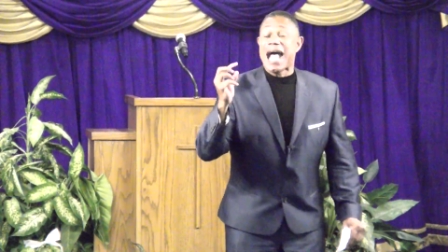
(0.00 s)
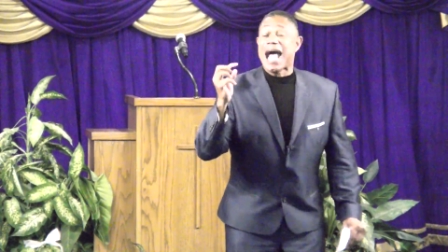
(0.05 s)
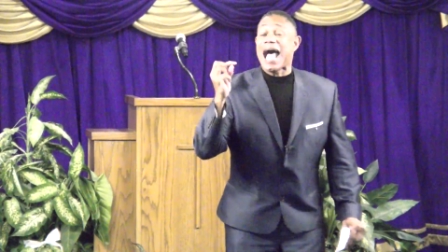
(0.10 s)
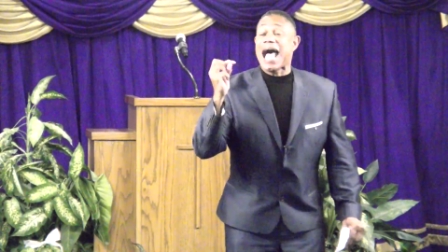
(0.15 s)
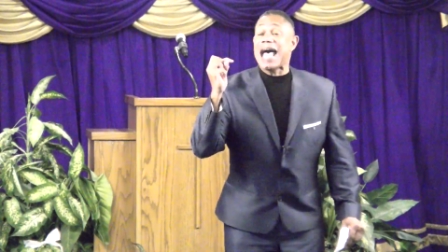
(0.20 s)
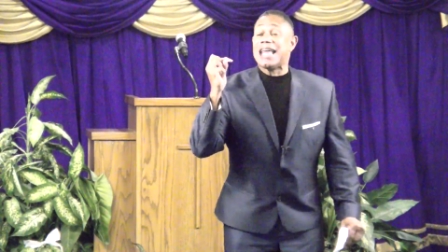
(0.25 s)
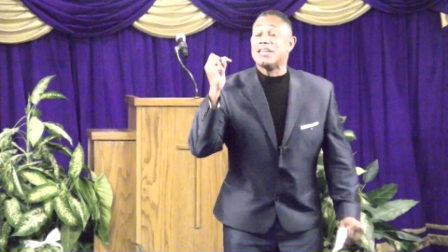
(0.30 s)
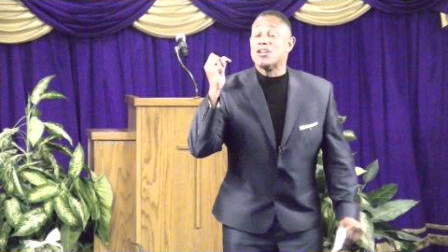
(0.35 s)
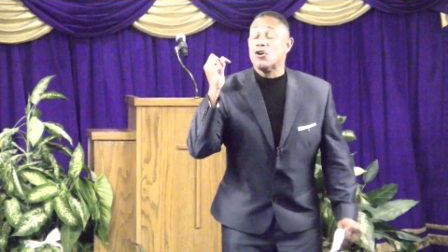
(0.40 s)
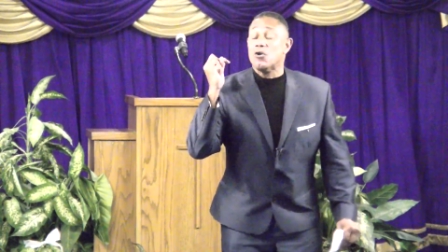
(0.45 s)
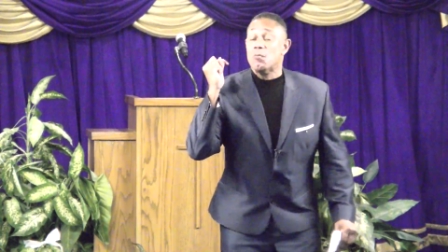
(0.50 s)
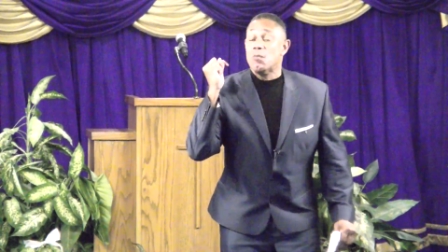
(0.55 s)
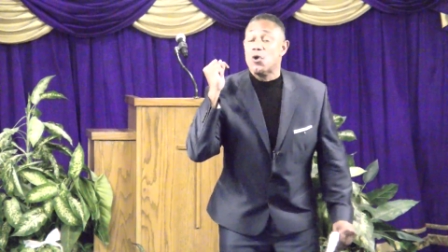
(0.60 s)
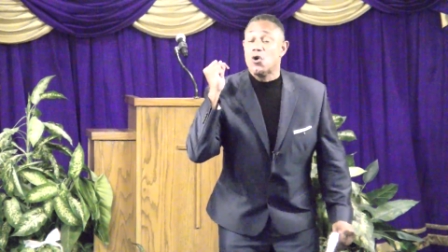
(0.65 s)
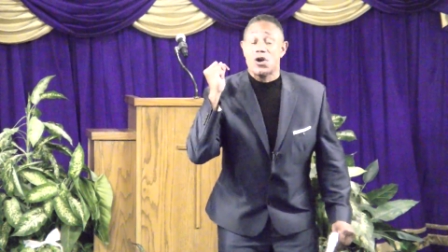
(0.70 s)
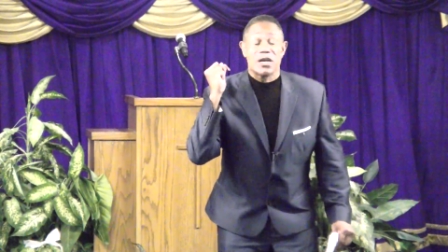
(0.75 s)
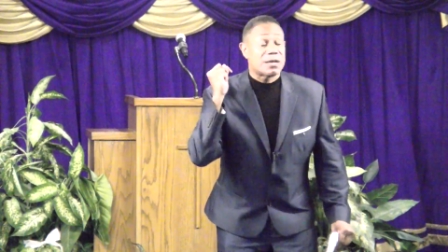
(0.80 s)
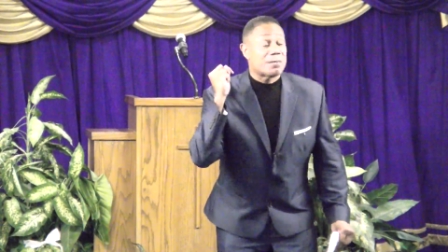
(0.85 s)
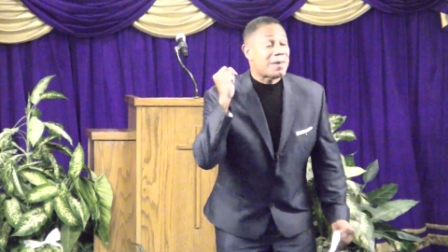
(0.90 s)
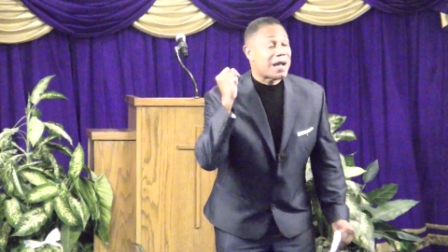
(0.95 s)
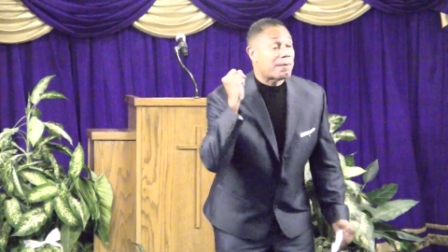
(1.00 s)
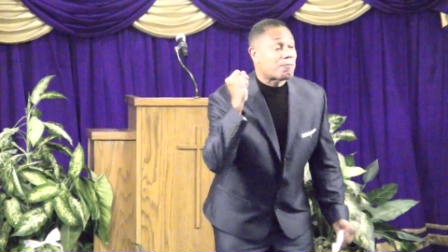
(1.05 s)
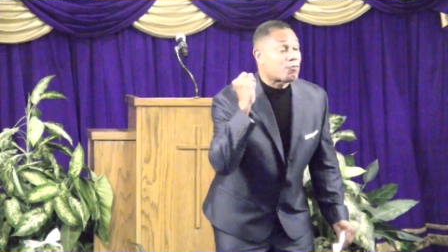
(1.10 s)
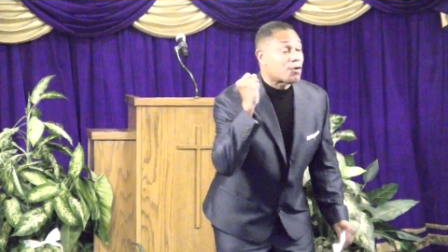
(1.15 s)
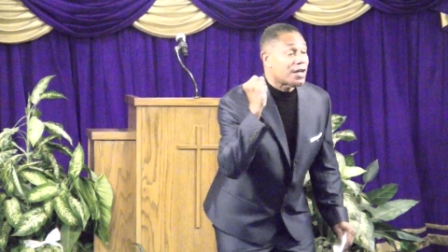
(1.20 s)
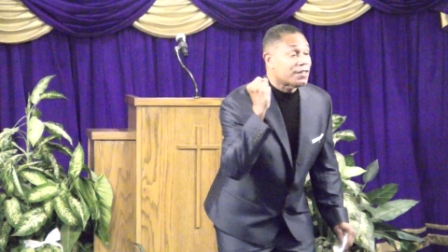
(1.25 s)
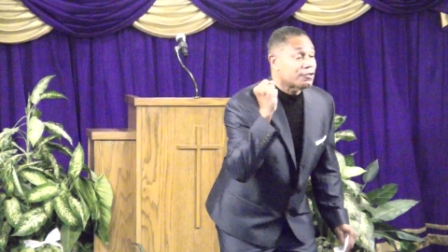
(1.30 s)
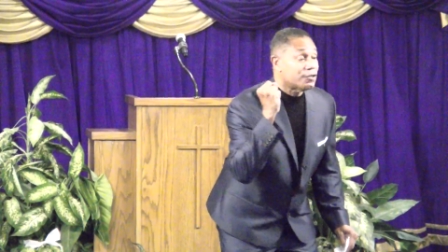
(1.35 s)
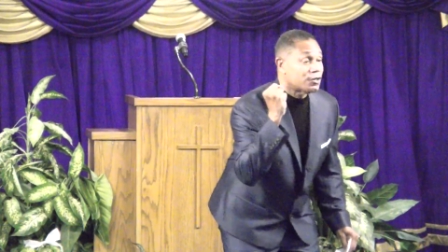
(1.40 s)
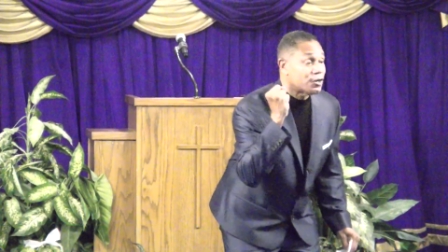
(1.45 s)
I know more than my
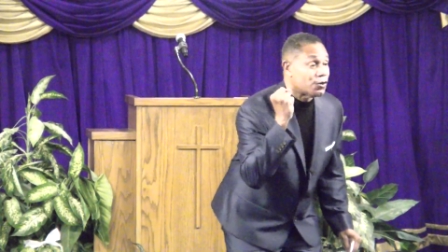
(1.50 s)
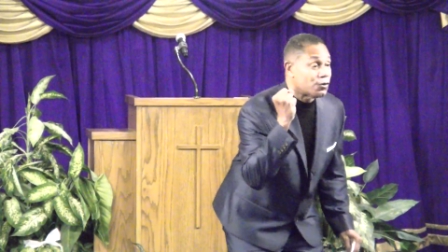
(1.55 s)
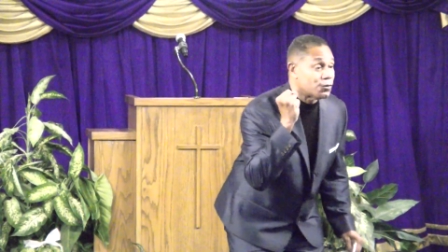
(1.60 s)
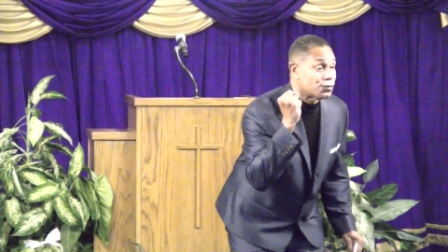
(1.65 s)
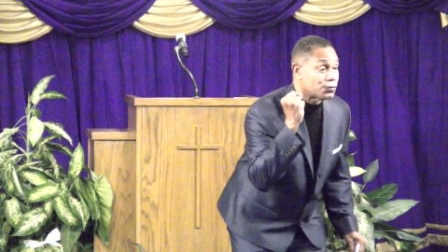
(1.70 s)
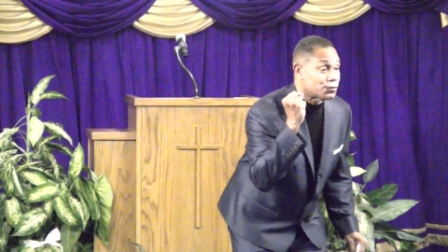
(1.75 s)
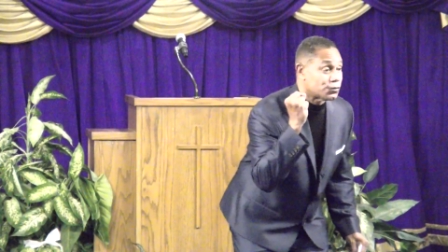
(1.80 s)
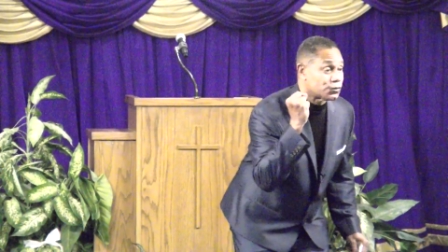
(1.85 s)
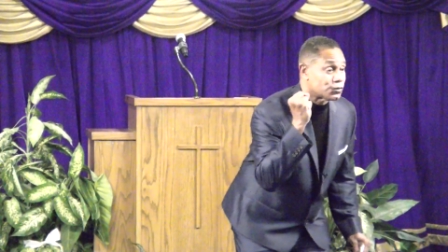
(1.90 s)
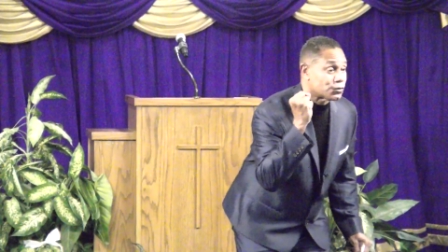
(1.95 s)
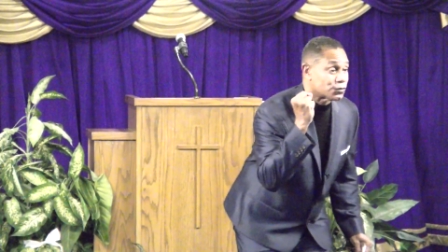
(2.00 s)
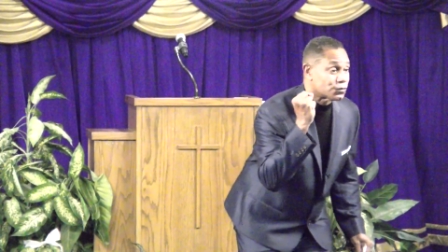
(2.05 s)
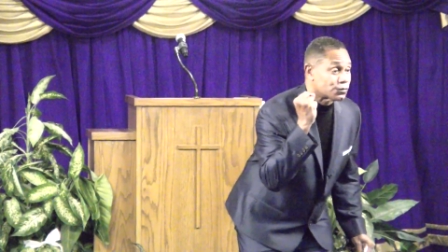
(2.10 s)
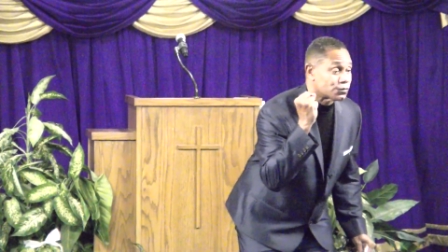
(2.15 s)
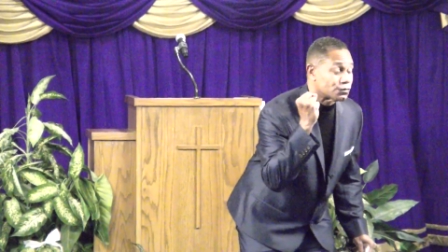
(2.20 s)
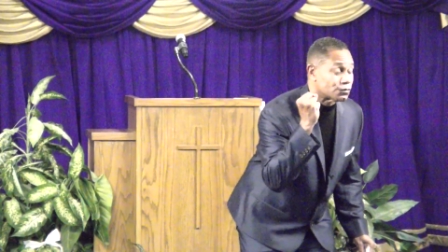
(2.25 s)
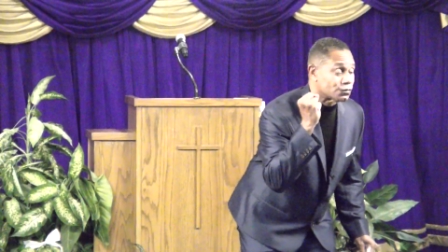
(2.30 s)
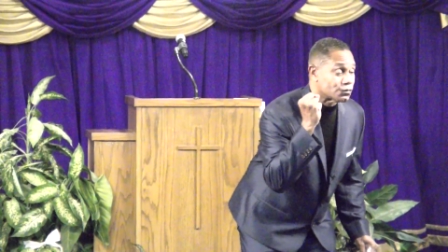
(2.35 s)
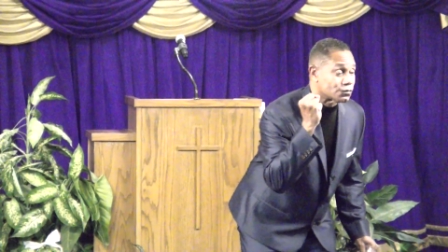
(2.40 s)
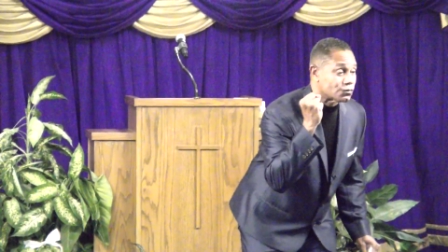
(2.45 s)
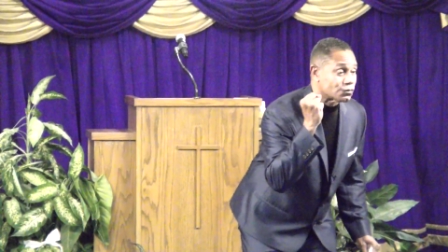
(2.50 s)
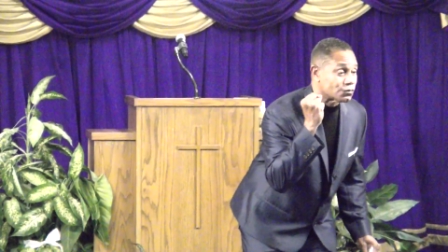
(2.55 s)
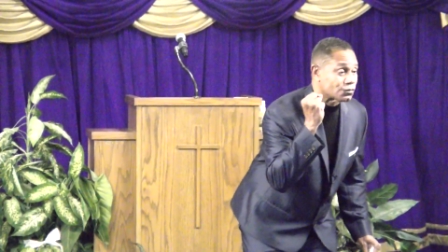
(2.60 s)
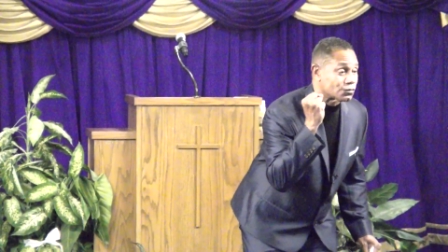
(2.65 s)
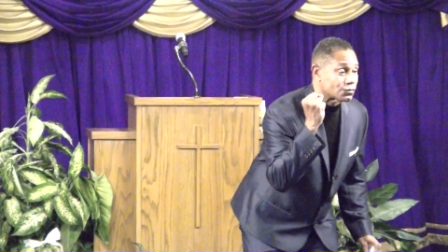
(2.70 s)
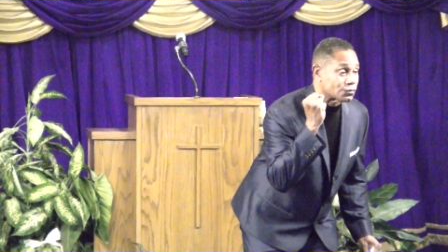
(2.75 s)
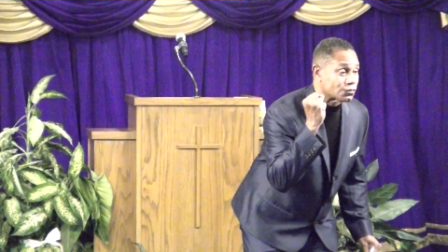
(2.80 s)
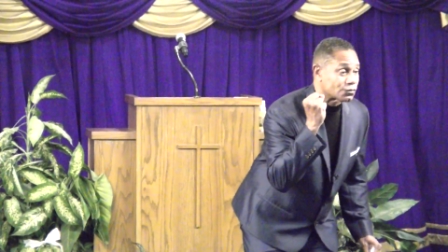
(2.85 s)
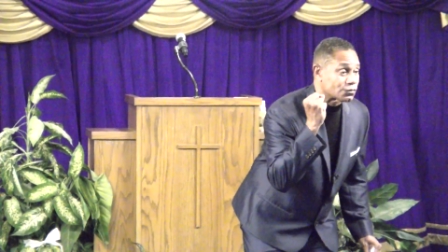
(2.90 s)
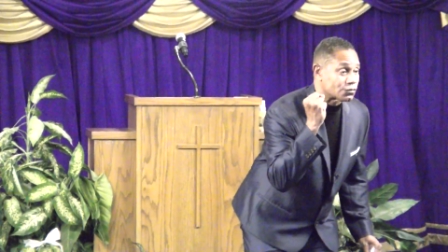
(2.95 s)
brother knows.
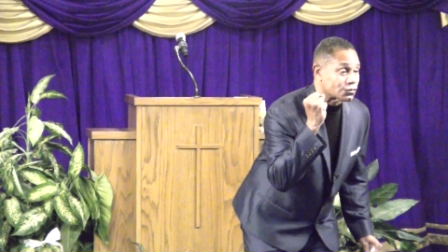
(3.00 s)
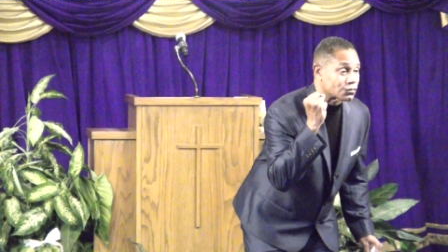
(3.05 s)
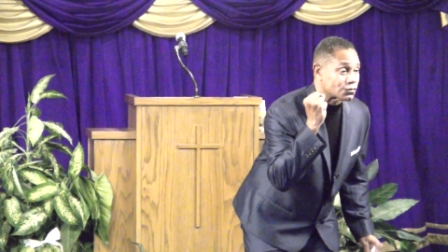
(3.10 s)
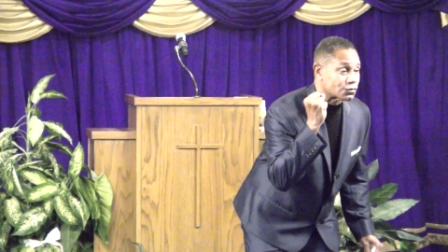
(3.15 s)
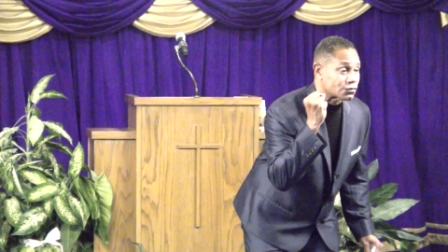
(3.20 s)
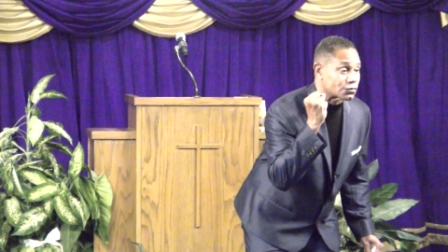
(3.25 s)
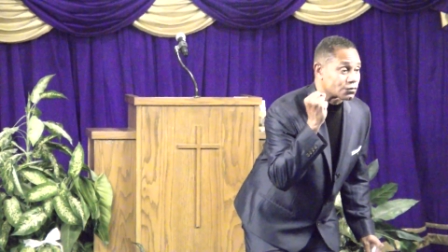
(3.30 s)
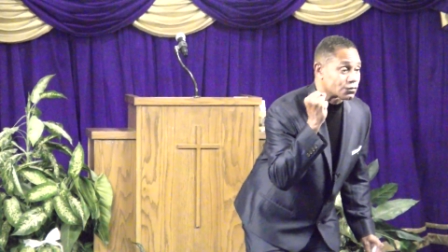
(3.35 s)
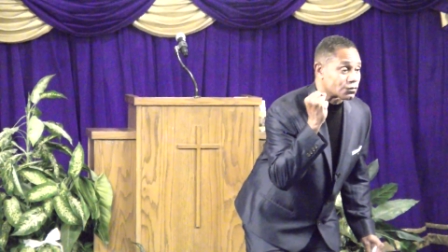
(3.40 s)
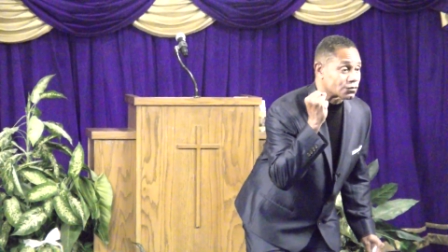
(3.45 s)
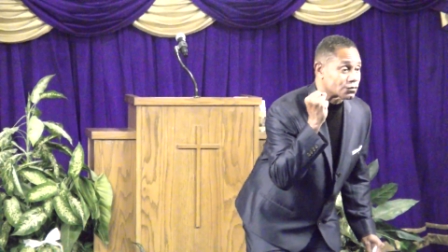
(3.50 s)
Yeah.